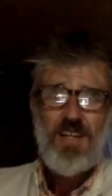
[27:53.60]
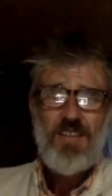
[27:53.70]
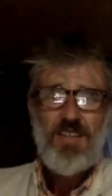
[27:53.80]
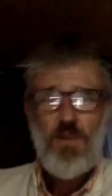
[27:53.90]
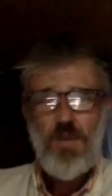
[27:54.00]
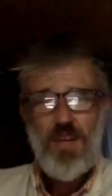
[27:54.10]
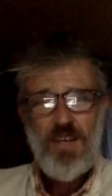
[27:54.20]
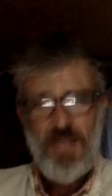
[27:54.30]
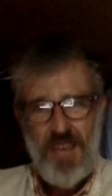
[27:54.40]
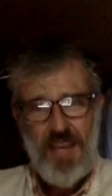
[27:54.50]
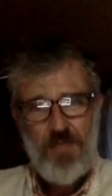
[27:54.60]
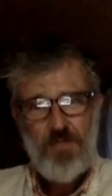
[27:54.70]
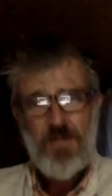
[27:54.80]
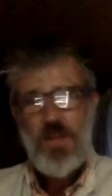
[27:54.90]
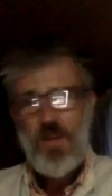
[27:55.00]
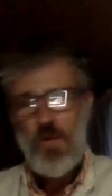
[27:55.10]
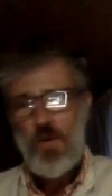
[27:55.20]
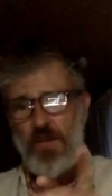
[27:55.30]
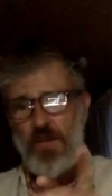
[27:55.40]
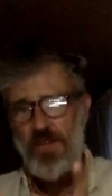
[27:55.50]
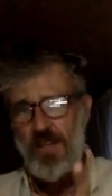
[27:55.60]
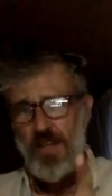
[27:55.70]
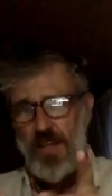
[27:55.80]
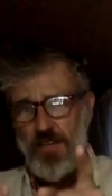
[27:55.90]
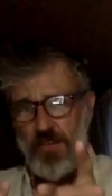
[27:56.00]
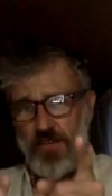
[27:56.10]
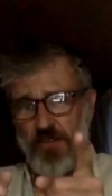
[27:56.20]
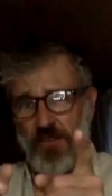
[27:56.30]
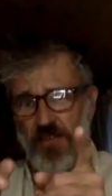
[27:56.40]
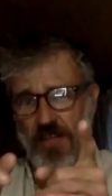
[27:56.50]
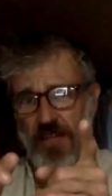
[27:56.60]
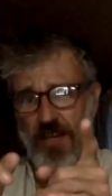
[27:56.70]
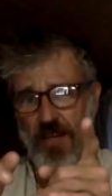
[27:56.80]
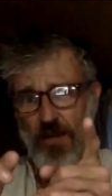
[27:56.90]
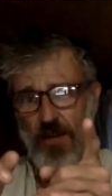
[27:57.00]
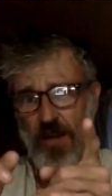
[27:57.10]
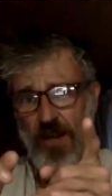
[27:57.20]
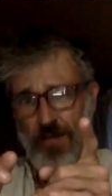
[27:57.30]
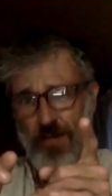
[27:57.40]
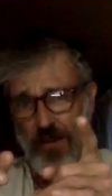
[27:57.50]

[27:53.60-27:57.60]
though we're going to get this sinking of alignment,